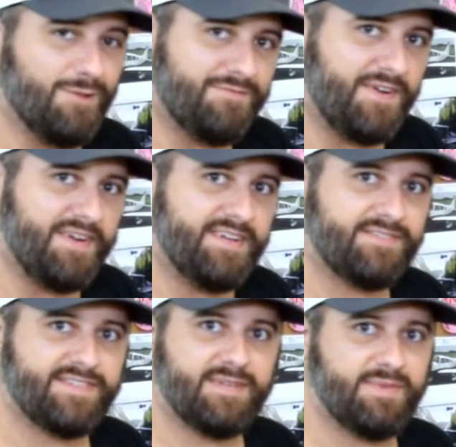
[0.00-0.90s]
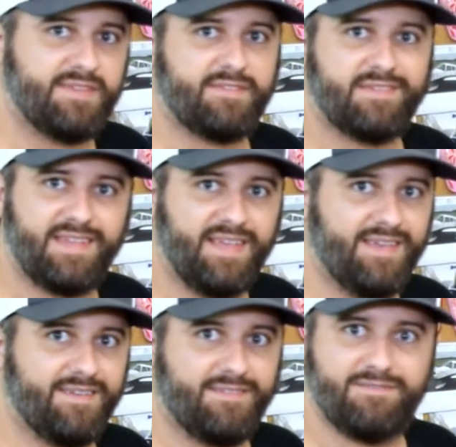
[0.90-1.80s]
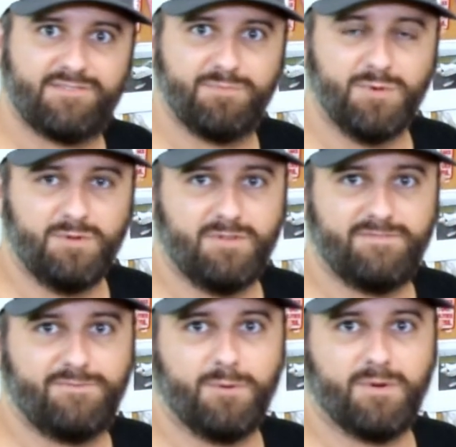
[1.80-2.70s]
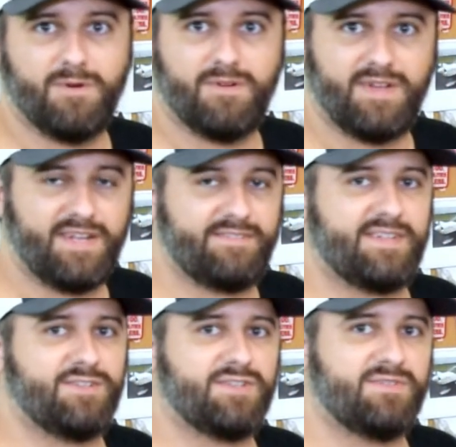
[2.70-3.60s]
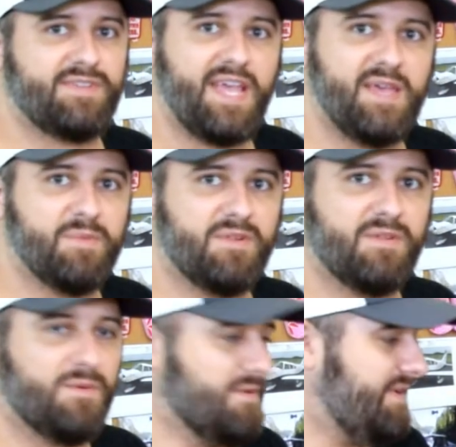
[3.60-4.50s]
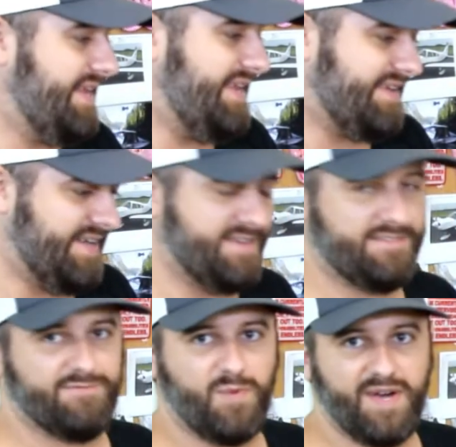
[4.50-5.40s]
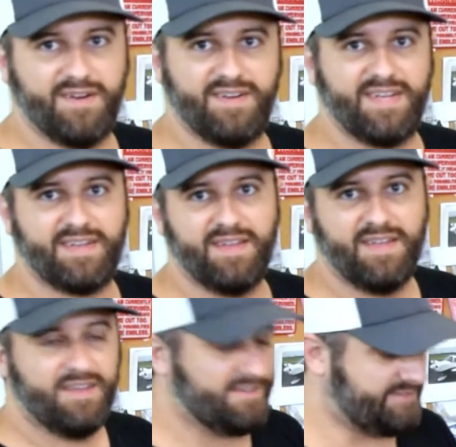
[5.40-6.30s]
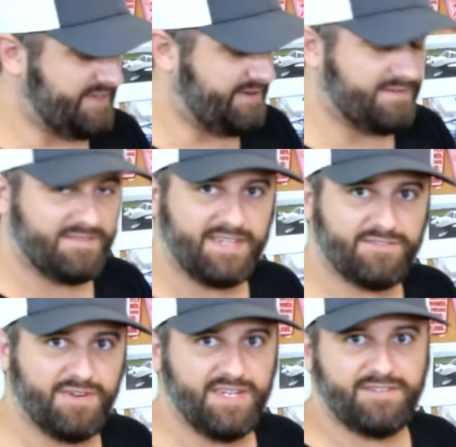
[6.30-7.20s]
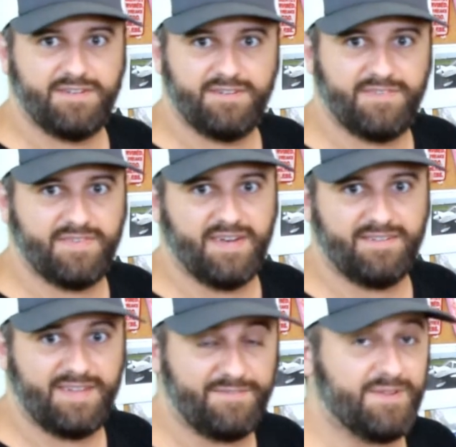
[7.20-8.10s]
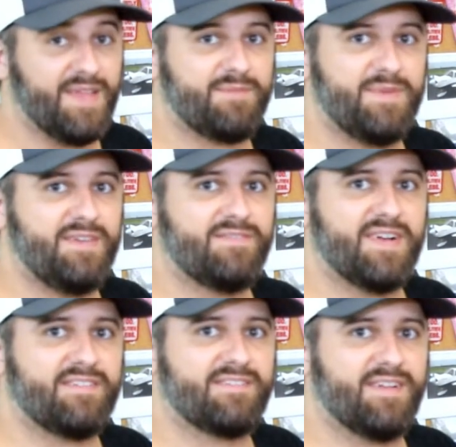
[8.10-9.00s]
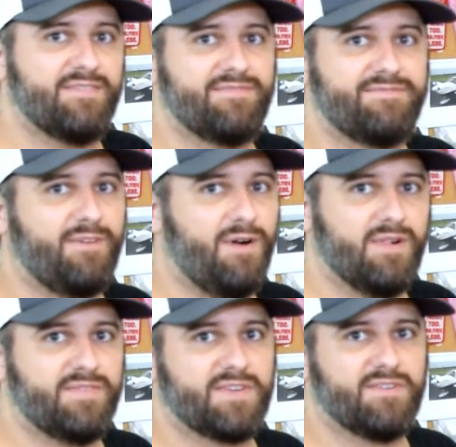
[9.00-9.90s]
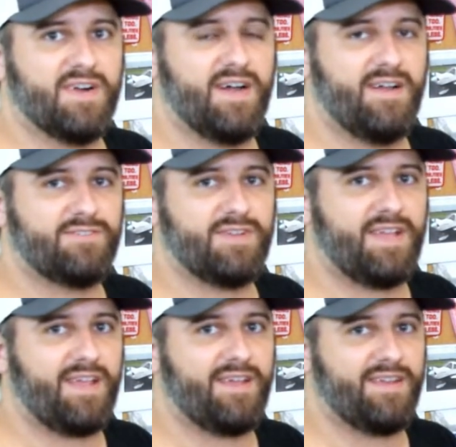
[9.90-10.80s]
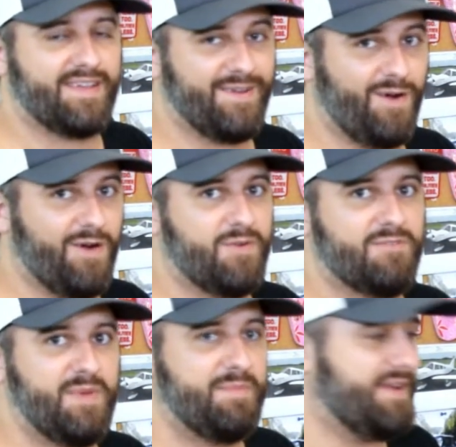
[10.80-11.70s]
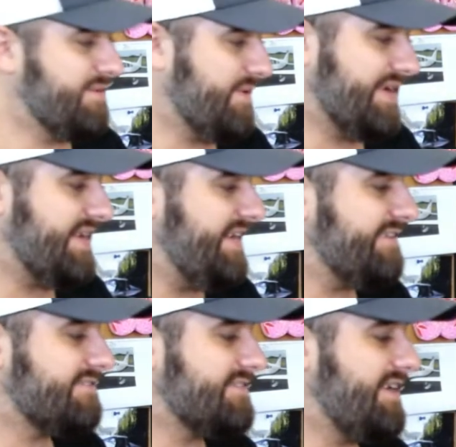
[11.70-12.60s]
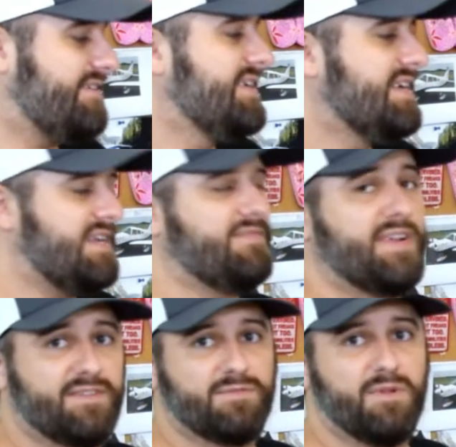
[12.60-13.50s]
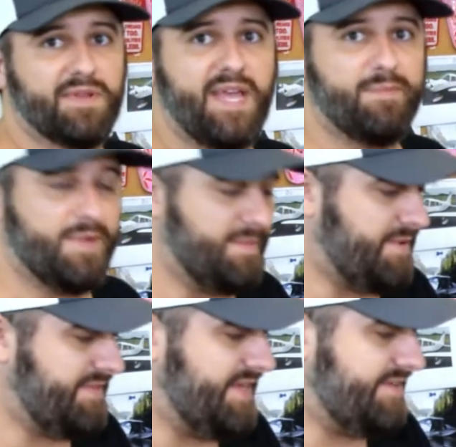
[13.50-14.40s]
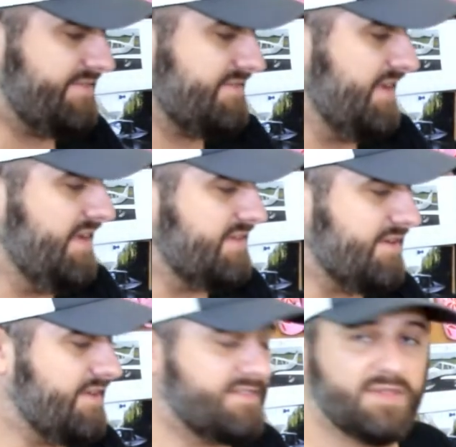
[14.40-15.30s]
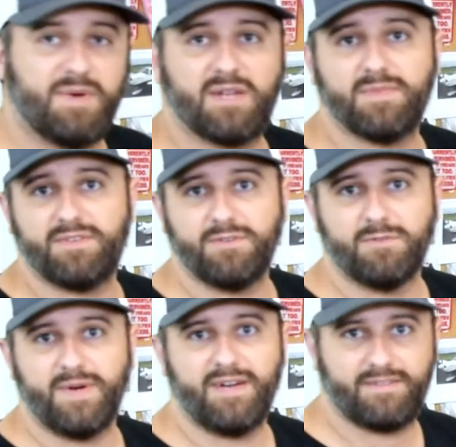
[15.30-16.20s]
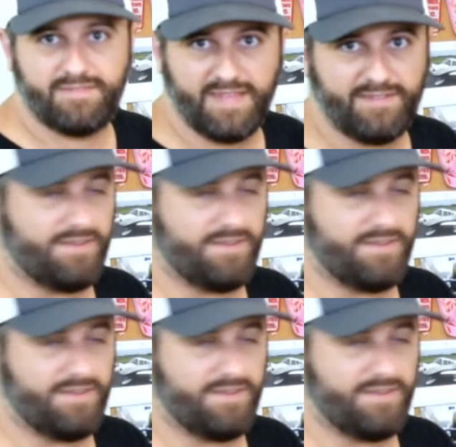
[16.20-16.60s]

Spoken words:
look very interesting, but this is a spool for an extension cable or any kind of wiring. So that's great too. If you're like me, you've got stuff all over the garage and it can always be better organized. So if I can roll a cable up on this, toss it in the bottom of the toolbox, that's